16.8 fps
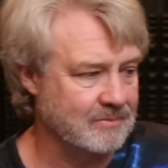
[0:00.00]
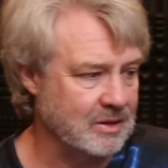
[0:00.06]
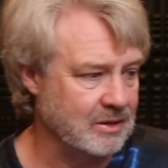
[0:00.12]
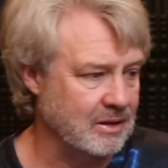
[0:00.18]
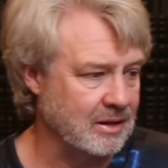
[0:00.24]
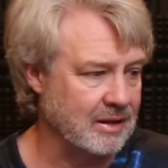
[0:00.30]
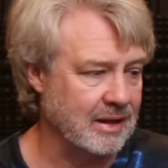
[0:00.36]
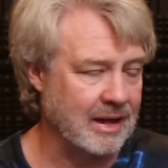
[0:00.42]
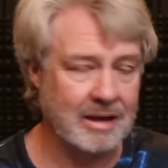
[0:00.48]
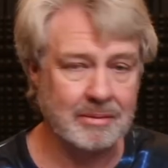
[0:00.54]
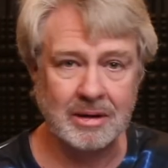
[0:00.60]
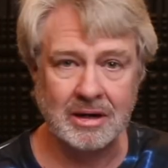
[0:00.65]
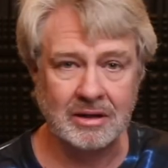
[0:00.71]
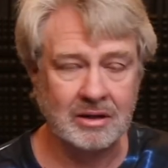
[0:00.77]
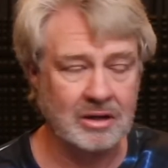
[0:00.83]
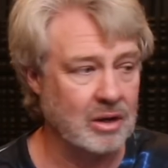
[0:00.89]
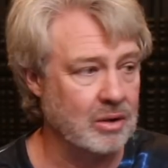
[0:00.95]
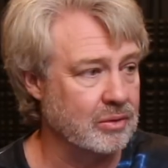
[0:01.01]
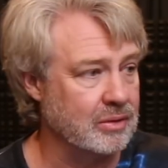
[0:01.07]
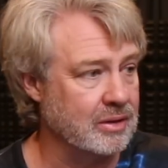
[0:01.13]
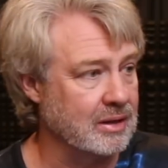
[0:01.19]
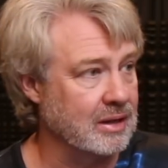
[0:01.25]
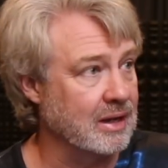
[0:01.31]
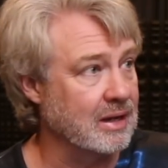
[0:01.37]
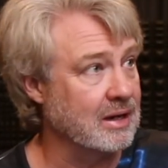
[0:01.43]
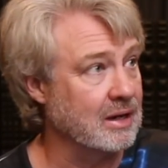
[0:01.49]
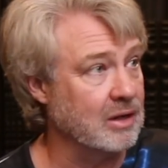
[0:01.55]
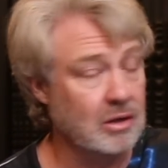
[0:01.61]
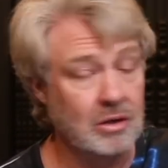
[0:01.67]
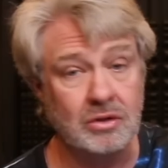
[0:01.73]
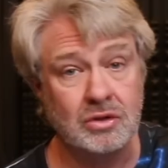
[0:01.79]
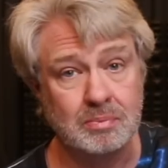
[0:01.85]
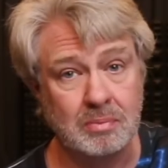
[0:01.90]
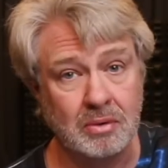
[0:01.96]
a laminate coating, and it
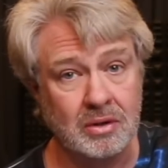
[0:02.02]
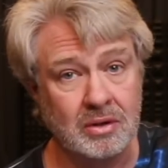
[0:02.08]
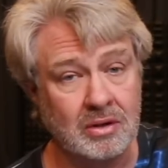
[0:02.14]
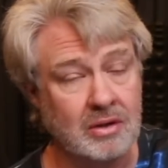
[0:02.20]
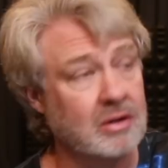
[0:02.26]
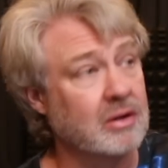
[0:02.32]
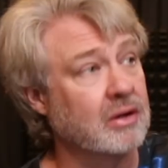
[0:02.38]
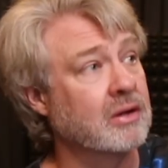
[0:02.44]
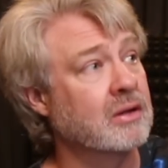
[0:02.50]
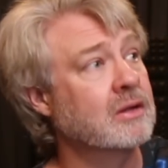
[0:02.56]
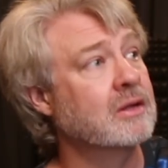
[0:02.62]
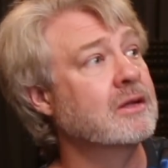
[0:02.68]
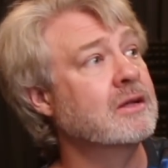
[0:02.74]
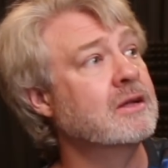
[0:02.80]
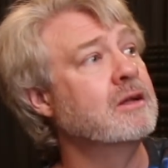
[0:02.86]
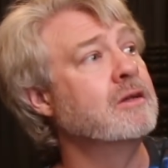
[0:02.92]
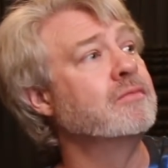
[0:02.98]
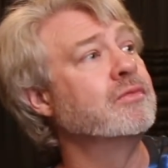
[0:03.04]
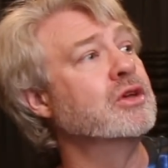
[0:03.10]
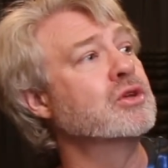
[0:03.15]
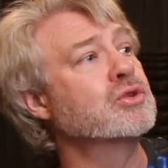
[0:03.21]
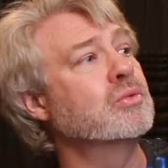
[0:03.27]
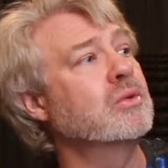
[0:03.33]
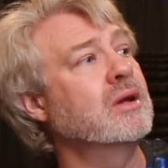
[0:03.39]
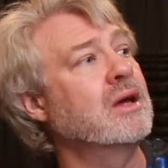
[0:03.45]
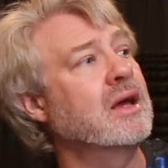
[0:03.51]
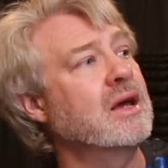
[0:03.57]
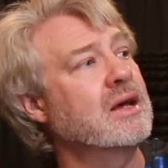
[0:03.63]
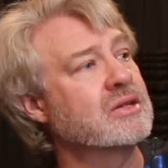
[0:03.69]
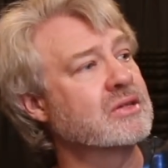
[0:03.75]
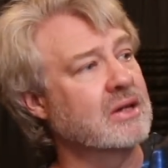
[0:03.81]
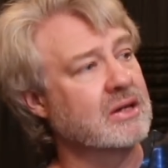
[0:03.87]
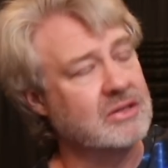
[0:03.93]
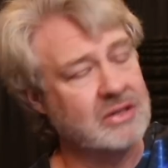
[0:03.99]
looks pretty good. This one
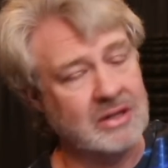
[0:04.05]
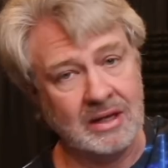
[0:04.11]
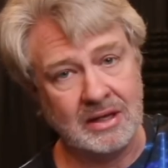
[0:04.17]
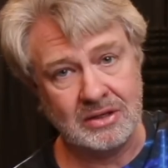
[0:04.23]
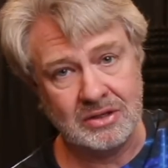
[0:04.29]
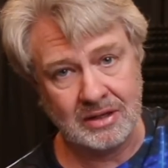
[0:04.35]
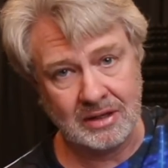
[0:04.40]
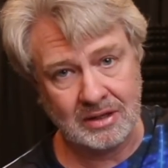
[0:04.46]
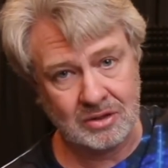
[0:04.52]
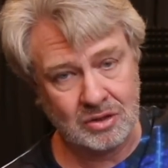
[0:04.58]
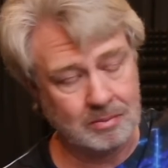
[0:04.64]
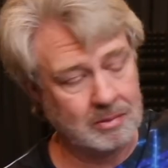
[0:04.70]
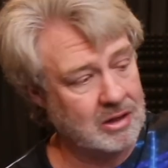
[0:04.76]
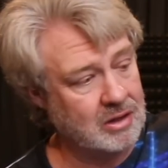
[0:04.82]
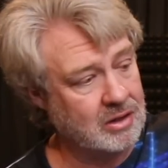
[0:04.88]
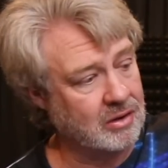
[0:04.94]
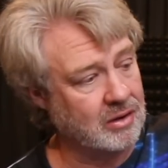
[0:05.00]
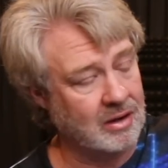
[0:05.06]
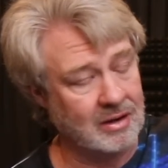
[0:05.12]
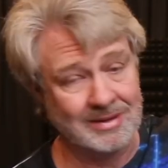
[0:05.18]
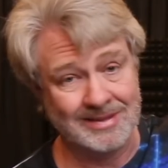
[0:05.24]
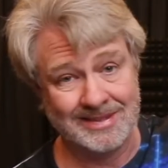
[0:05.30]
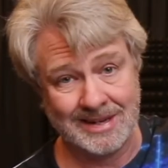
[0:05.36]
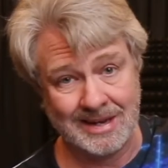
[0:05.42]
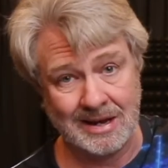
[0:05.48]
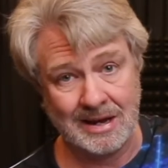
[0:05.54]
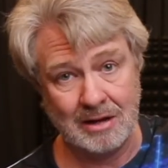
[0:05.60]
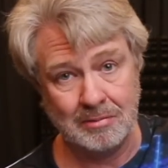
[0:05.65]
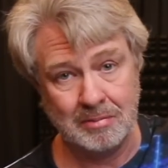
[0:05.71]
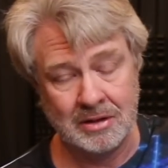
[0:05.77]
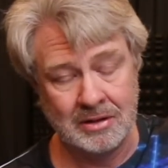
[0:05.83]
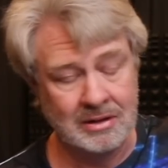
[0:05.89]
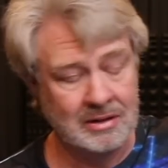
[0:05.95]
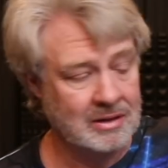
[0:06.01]
has a THX speaker on
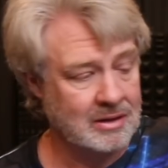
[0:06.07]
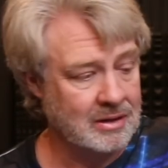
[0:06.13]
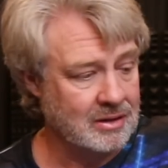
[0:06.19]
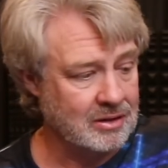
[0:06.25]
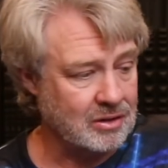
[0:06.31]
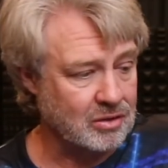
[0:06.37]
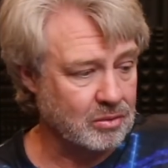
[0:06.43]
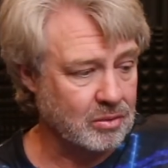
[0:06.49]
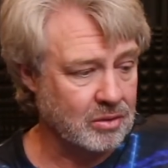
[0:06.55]
top. In other